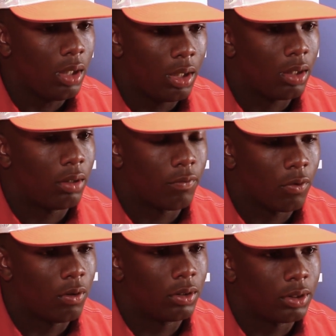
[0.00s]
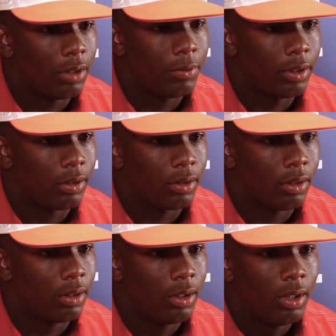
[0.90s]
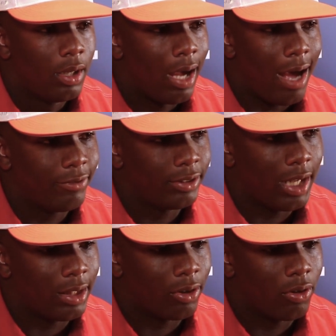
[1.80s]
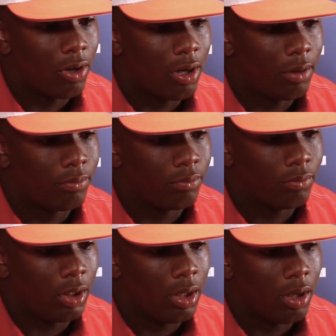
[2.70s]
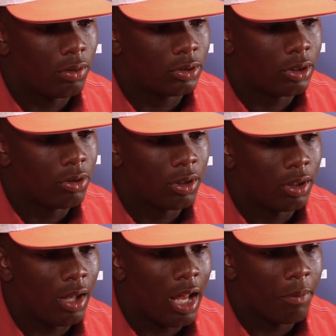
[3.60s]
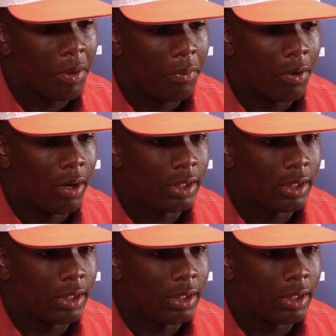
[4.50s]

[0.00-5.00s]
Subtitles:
Yeah, of course. I mean, I've just had to grow up, you know, sooner than a lot of people are.